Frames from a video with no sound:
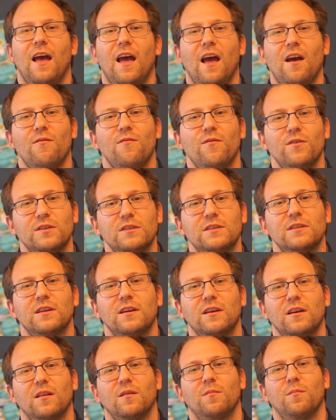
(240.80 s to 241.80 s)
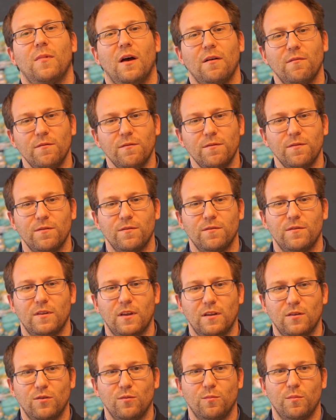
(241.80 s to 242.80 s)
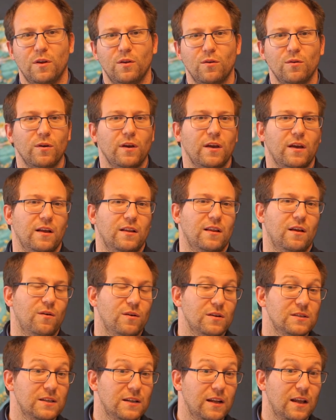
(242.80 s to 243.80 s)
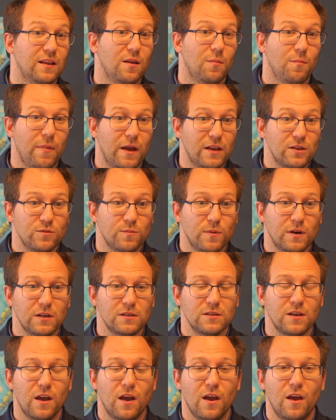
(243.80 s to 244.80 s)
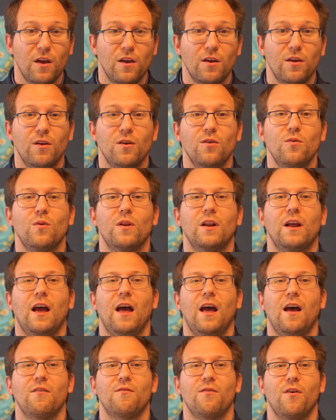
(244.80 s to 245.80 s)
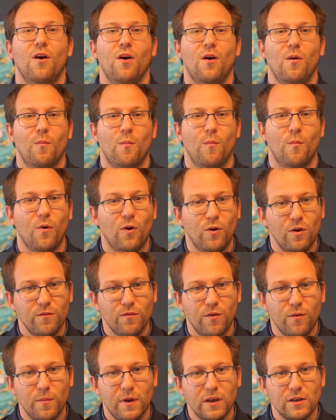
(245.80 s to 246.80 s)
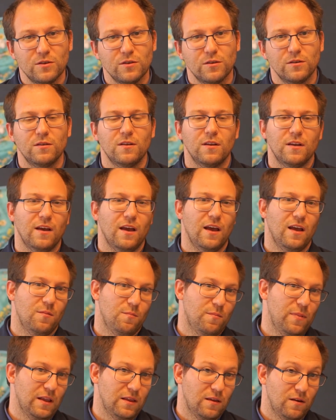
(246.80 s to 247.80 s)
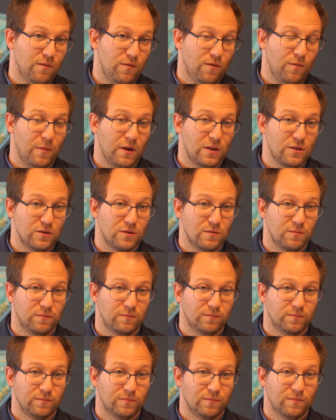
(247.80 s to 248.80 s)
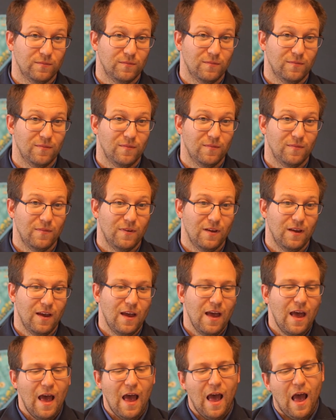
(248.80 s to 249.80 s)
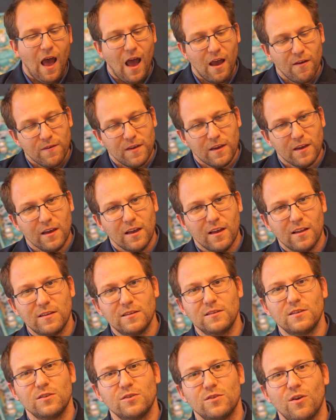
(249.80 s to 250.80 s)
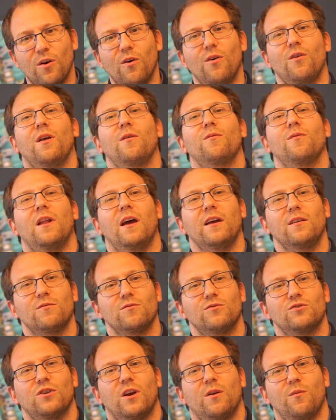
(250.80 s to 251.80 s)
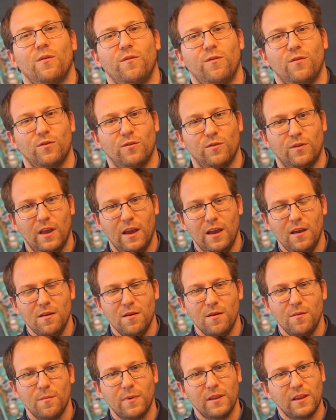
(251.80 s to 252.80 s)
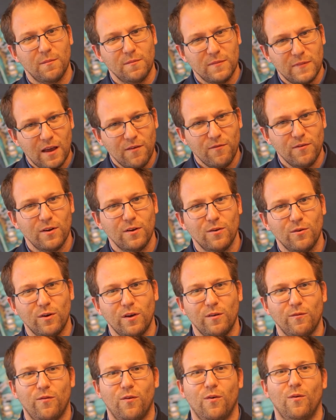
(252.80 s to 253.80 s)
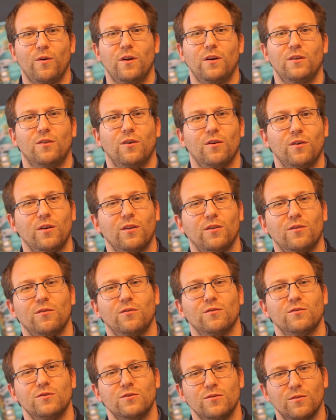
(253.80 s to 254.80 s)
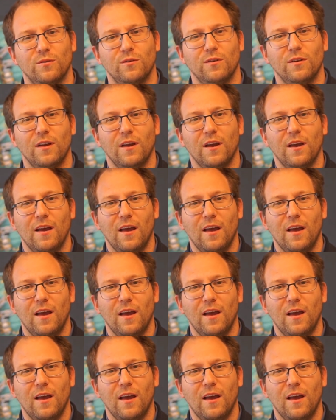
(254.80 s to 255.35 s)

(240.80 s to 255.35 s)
every single month that you'll be looking at our Xeneta benchmarks, you will have more information and better information. I think this is all I would like to share with you today, but I'm definitely looking forward to talking to you soon.